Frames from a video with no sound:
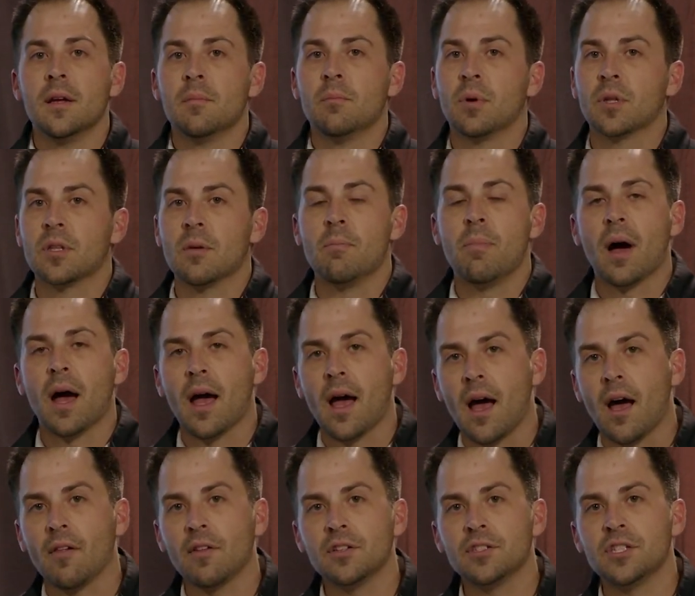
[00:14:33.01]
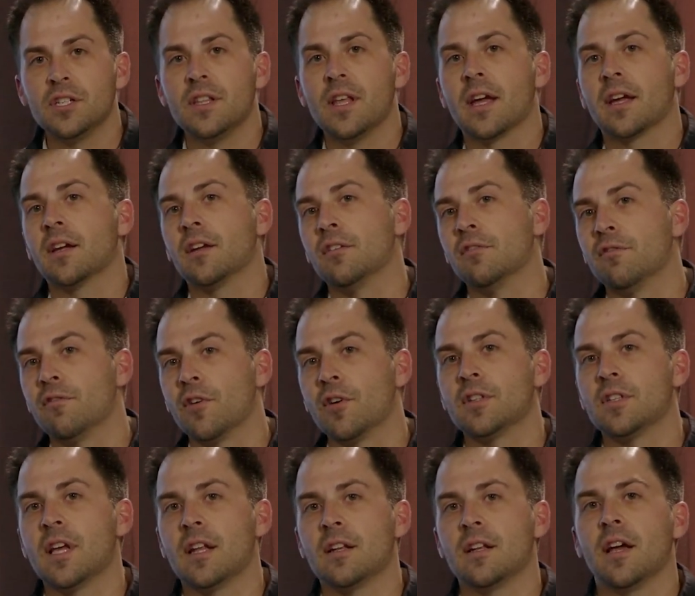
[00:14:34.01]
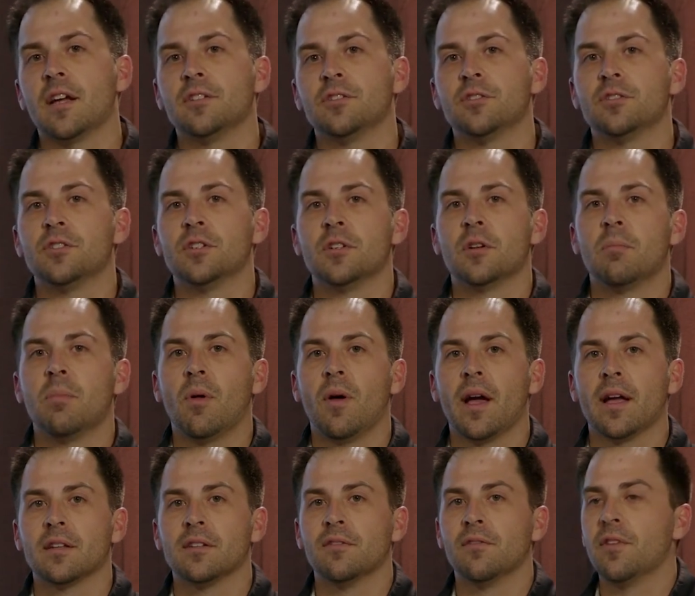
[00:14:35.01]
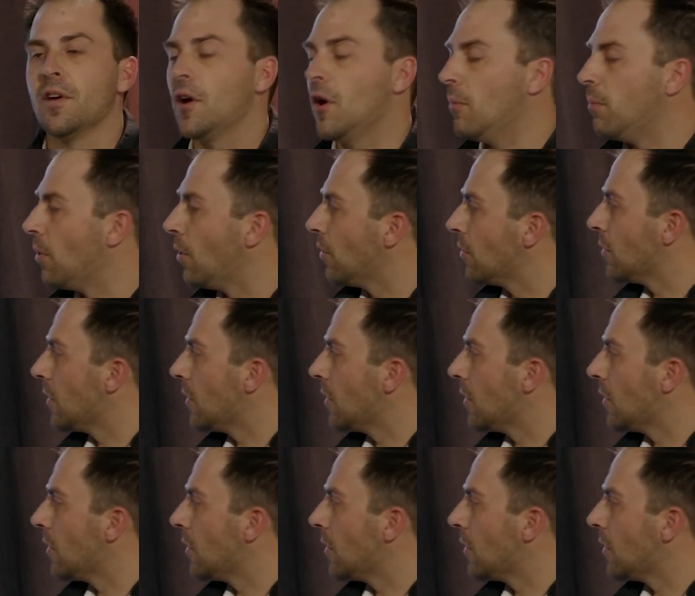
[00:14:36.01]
but the biology that convert that nitrogen to plant available